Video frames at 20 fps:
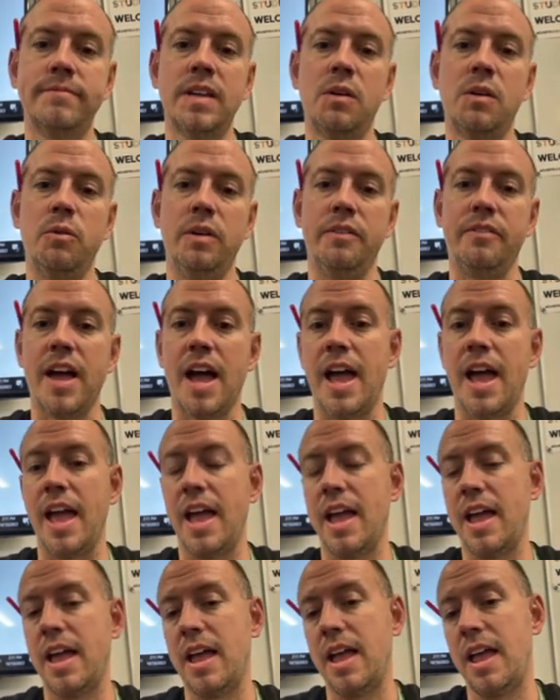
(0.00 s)
We've got
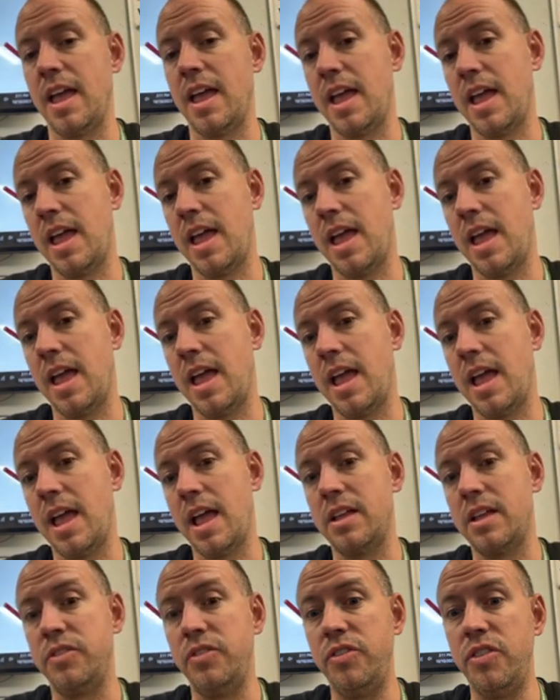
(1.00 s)

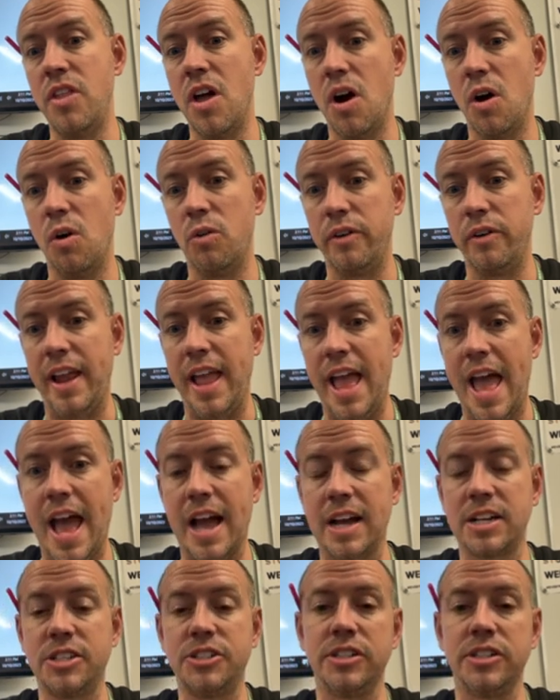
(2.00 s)
no
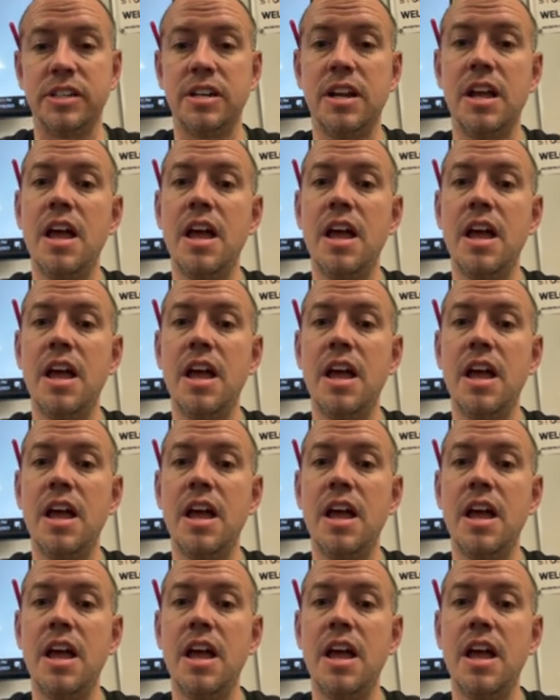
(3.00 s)
reaction.